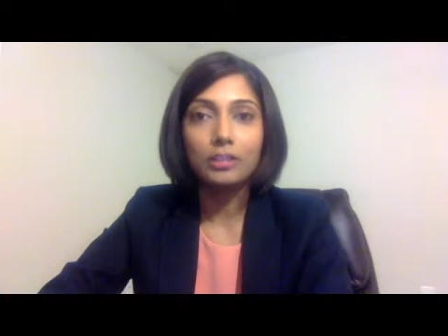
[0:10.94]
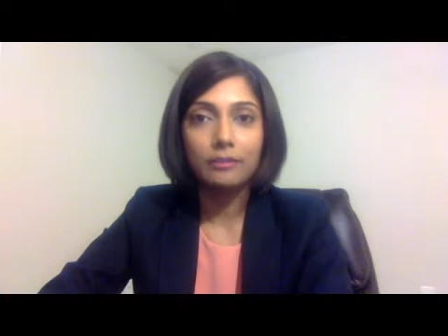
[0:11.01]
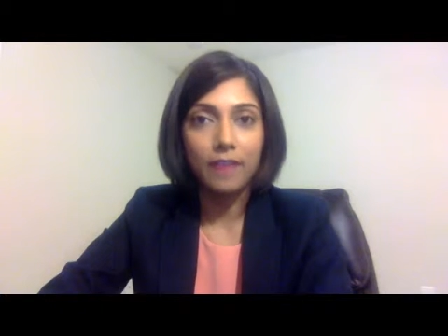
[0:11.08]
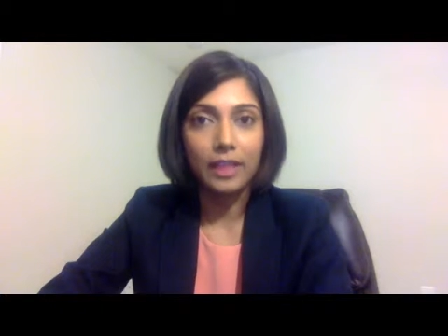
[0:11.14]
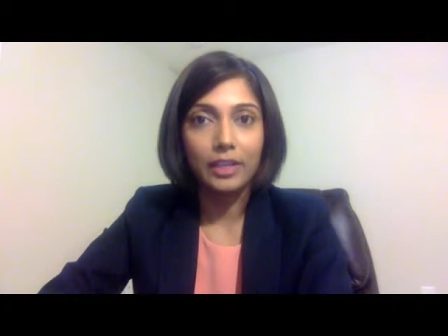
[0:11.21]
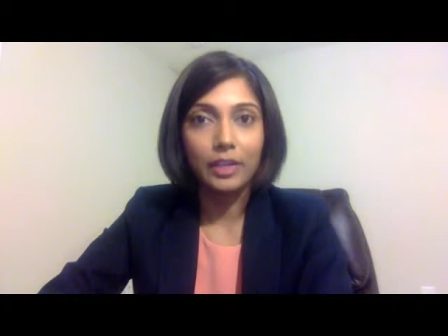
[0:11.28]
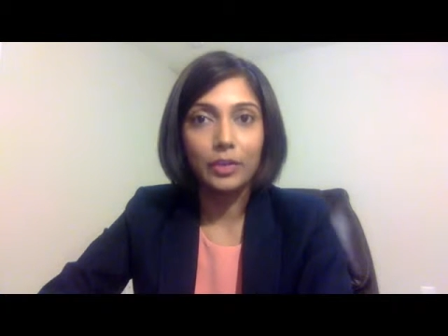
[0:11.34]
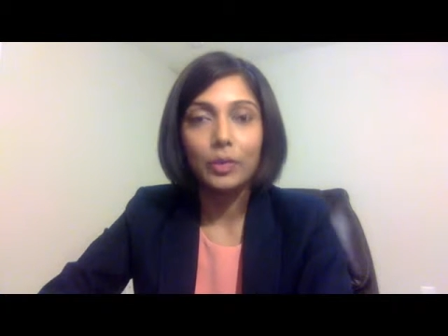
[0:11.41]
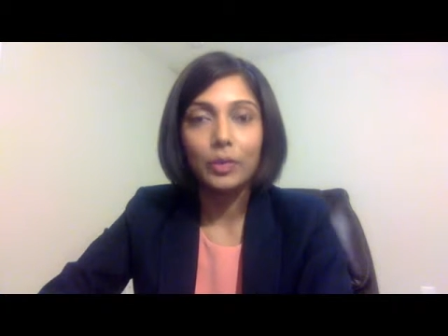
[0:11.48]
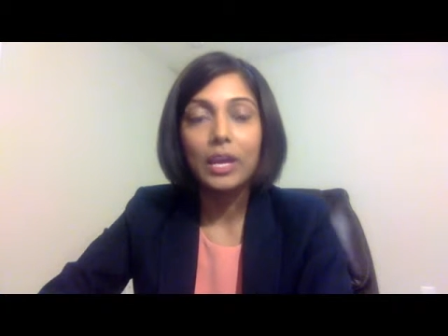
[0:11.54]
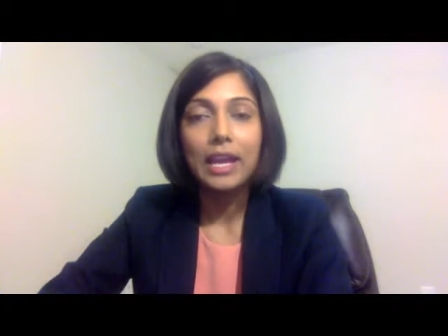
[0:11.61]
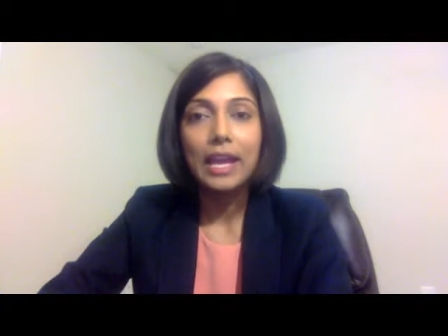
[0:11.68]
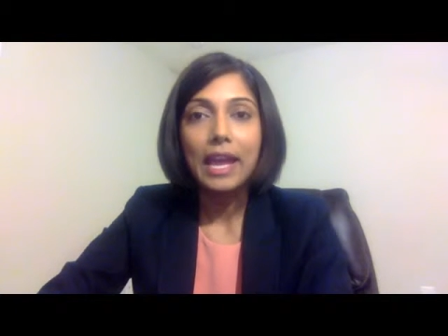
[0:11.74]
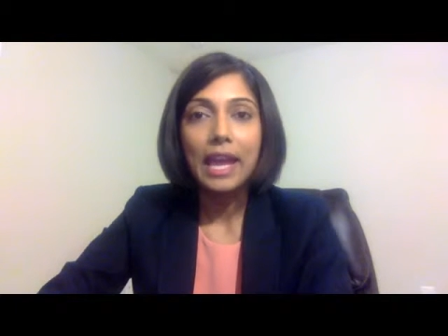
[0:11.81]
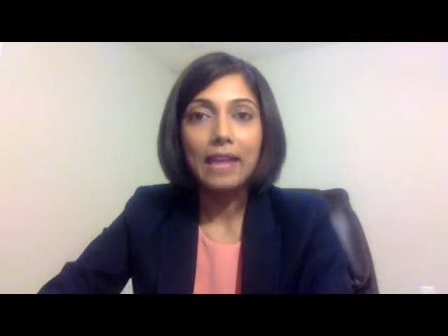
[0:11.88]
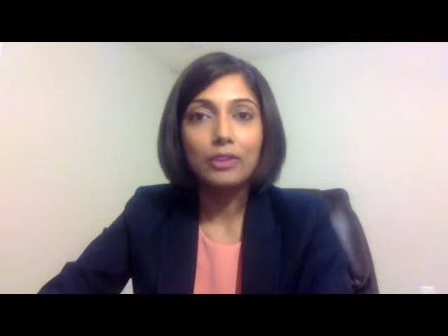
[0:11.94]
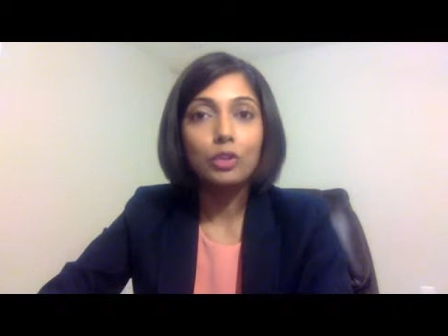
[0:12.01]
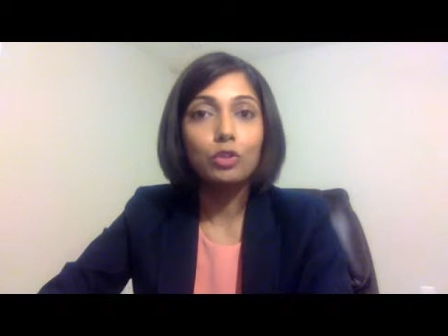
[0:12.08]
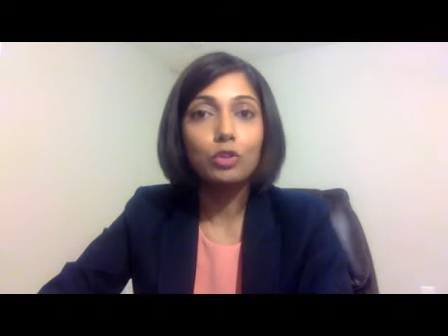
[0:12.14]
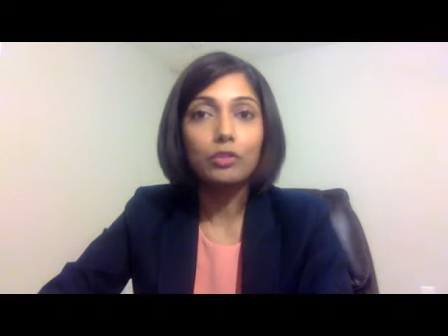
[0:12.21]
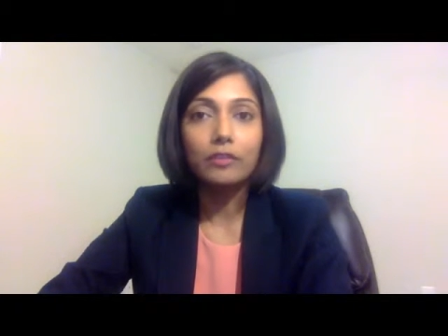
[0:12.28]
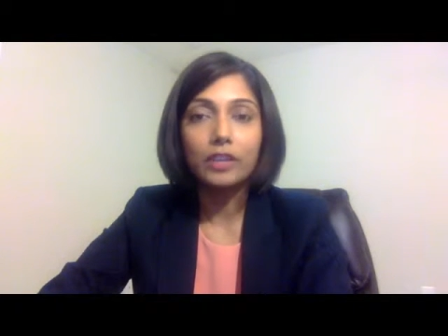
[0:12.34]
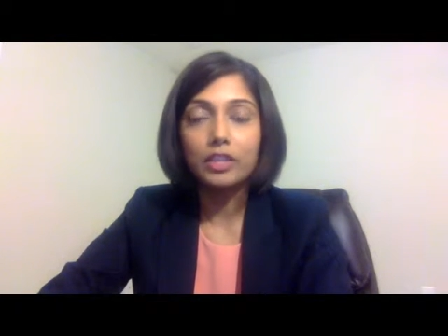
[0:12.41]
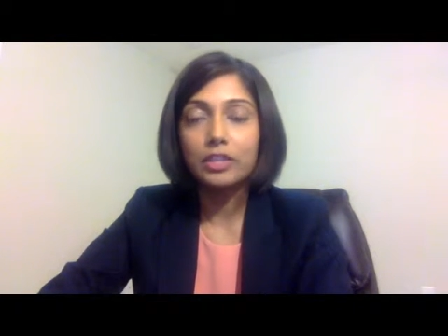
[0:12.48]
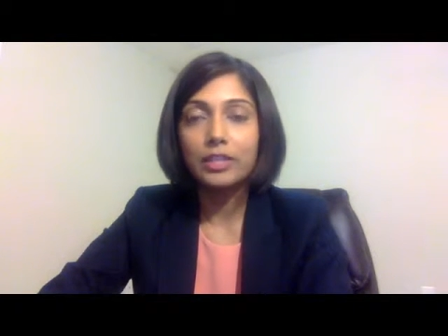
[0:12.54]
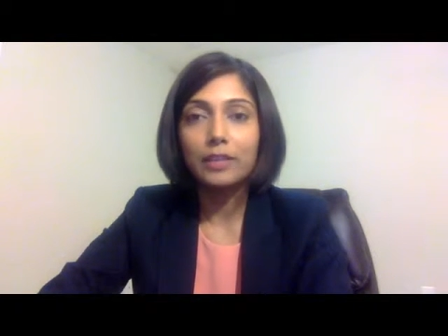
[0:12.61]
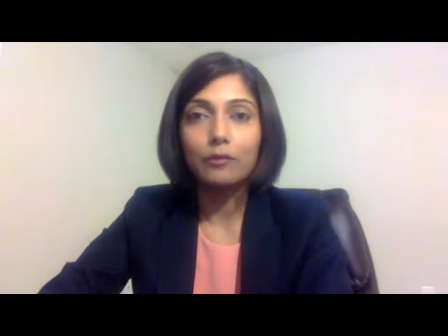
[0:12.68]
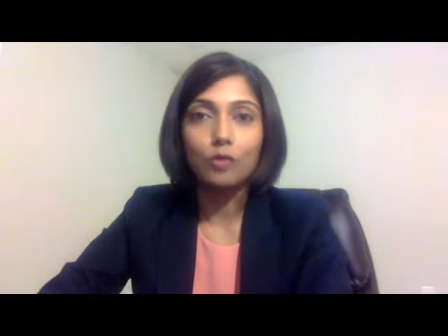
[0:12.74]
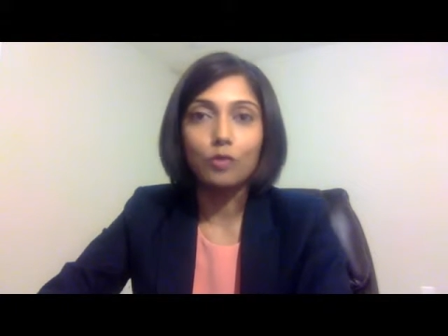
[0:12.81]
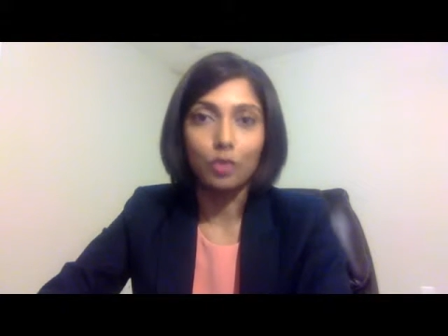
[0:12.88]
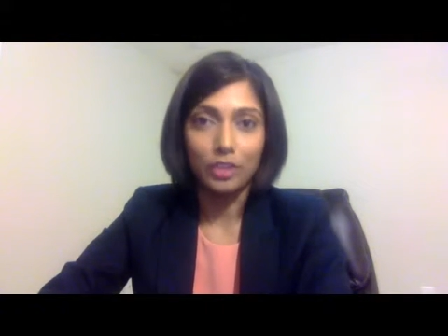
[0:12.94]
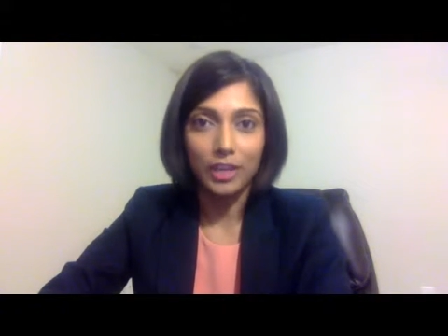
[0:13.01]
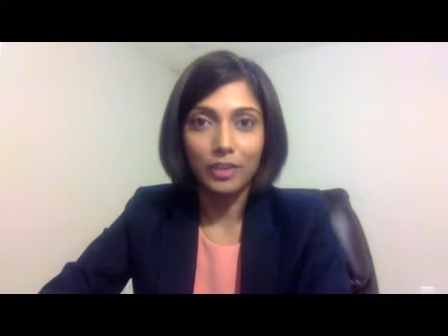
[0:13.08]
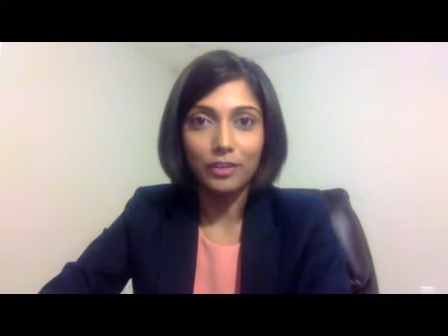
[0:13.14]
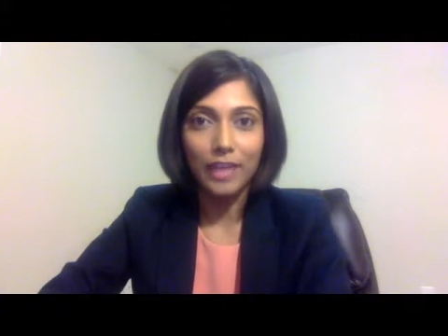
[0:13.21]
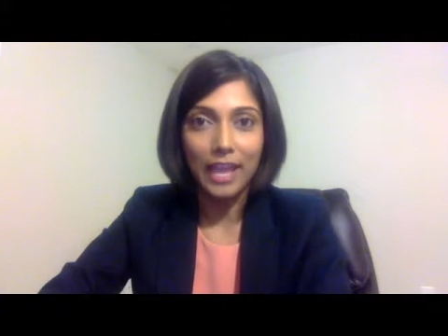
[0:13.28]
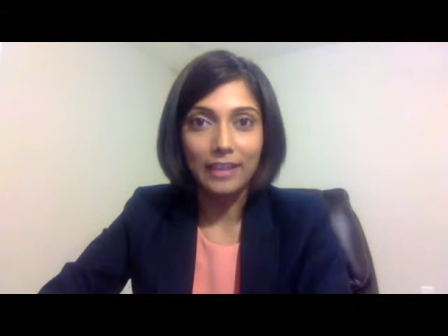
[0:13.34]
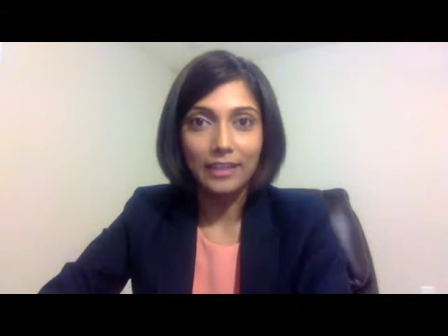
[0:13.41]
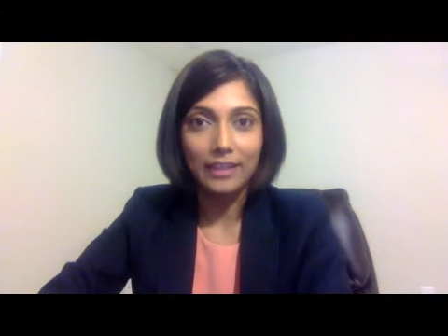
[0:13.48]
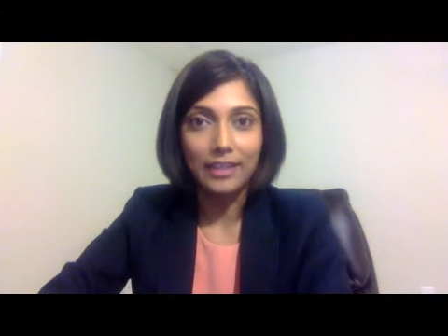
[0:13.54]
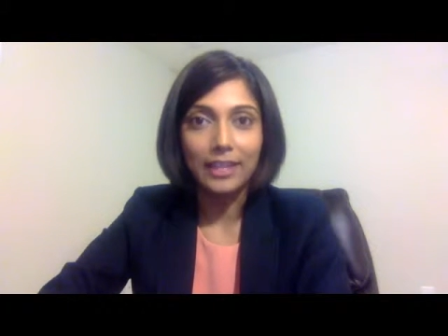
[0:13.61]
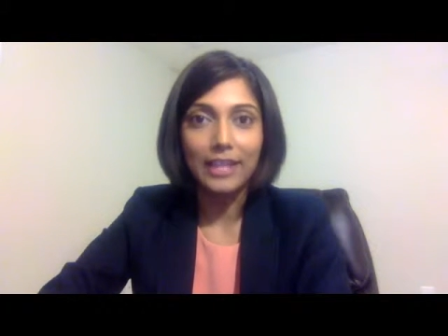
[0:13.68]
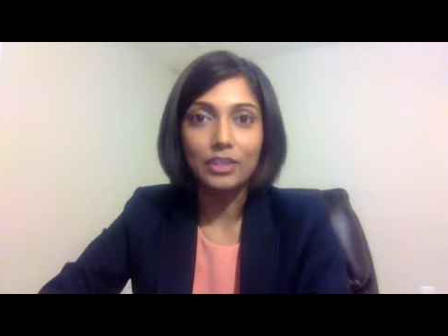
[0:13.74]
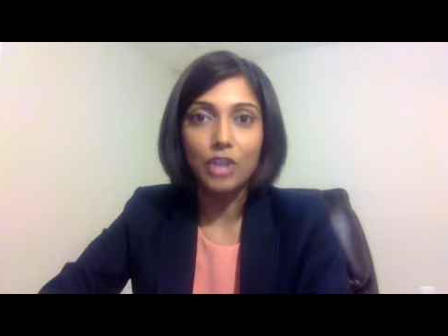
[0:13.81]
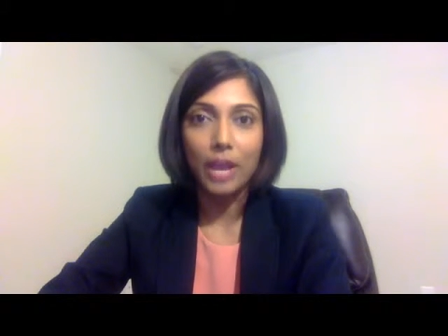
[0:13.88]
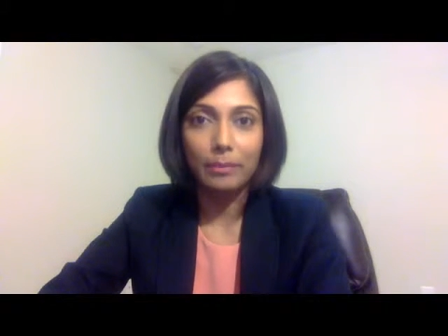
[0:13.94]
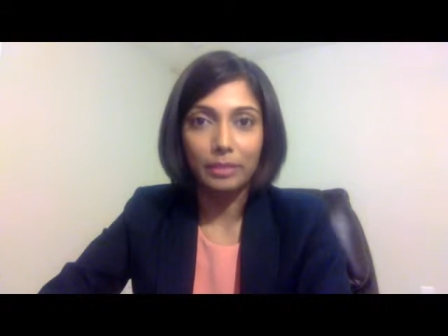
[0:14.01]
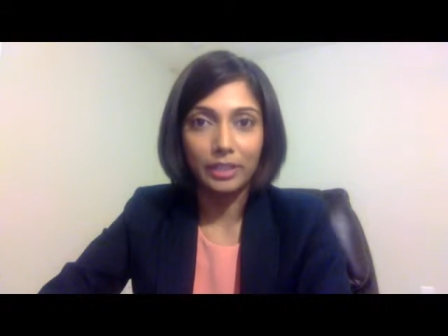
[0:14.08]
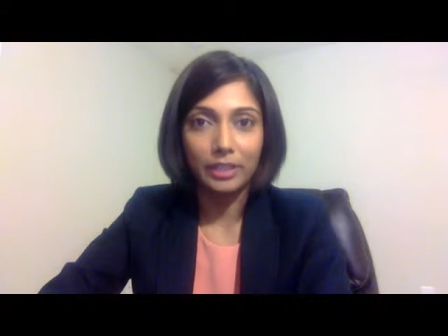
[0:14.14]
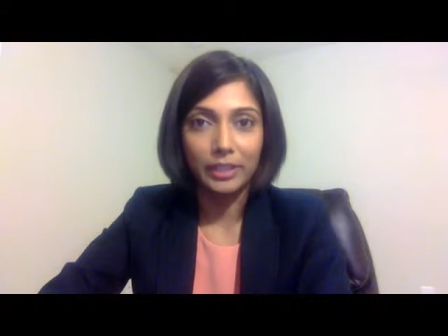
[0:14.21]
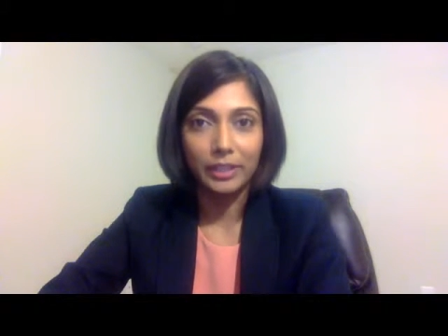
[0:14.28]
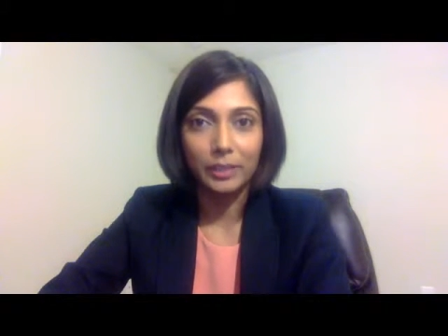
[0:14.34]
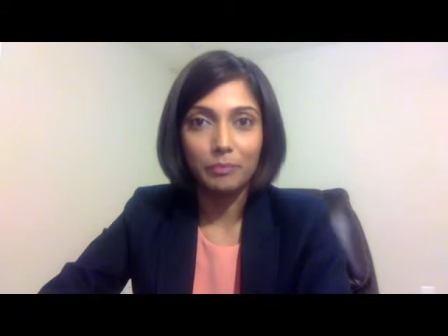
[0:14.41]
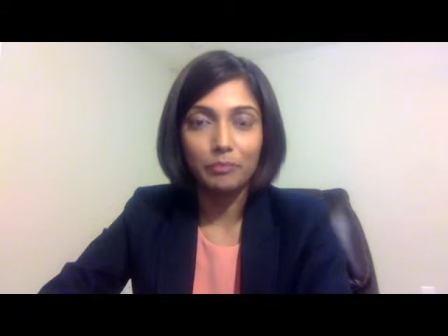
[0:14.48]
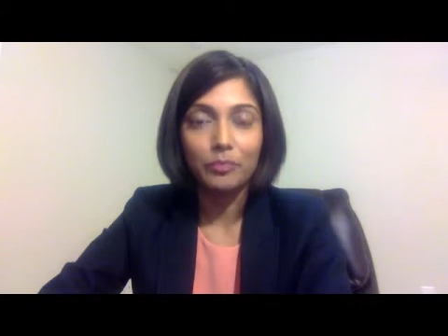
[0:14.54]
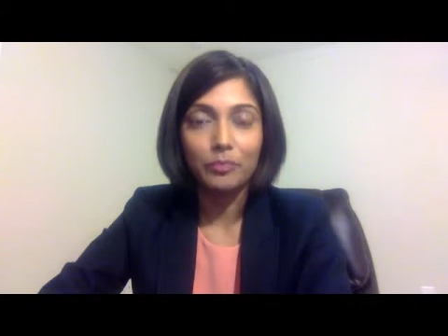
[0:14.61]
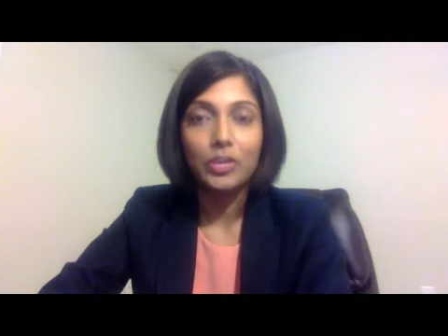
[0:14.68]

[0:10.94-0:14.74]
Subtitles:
fellow at the University of North Carolina at Chapel Hill.